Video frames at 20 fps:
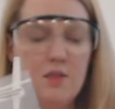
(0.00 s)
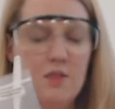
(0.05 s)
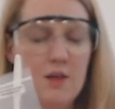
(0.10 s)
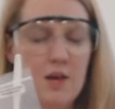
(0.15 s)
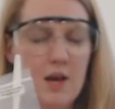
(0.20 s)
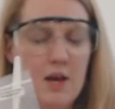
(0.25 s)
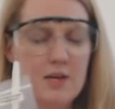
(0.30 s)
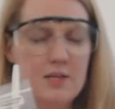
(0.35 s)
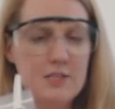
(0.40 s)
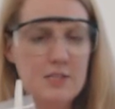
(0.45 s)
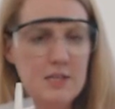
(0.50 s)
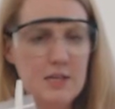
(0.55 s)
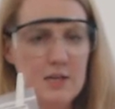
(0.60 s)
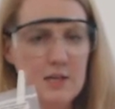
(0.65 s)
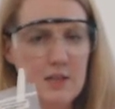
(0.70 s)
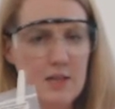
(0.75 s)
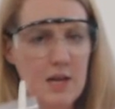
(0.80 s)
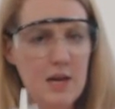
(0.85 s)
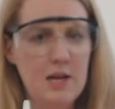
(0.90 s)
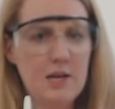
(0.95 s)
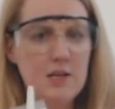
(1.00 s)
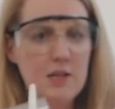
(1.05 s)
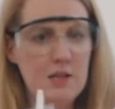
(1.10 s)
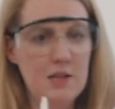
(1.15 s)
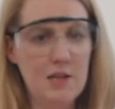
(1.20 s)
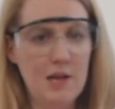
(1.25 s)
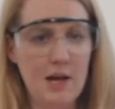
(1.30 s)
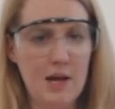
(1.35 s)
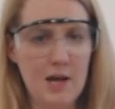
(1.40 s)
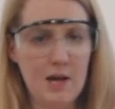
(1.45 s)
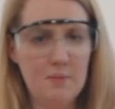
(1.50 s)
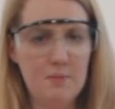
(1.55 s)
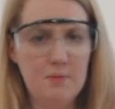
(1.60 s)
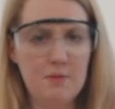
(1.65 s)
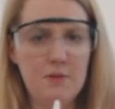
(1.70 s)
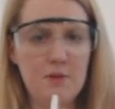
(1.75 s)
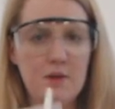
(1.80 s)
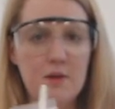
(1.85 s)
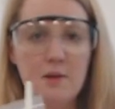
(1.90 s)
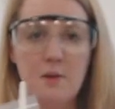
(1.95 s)
The idea at the end of the lab,
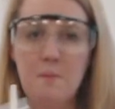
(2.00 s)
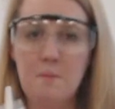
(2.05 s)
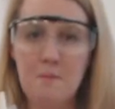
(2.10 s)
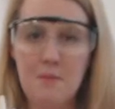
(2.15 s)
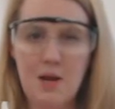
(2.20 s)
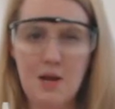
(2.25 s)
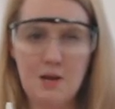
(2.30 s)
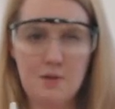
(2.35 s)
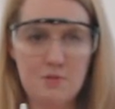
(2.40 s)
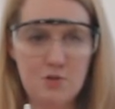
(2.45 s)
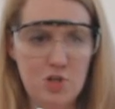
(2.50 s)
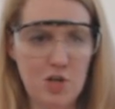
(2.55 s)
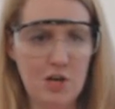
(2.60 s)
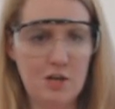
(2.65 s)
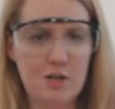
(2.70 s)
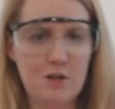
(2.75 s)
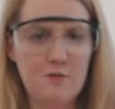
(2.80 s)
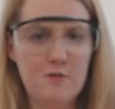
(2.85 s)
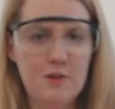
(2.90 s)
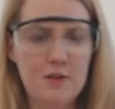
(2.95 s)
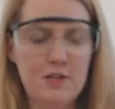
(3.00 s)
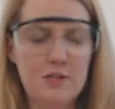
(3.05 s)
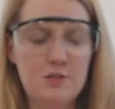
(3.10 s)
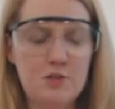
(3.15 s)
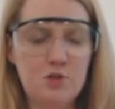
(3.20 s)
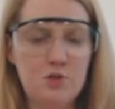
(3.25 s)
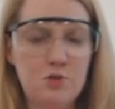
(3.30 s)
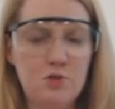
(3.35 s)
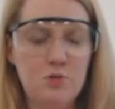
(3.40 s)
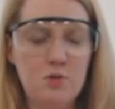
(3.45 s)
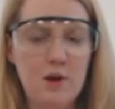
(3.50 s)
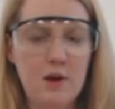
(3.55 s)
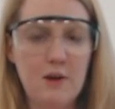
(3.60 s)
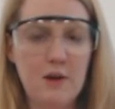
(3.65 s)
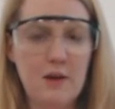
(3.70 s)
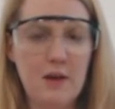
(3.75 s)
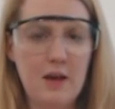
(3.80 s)
the main objective, is to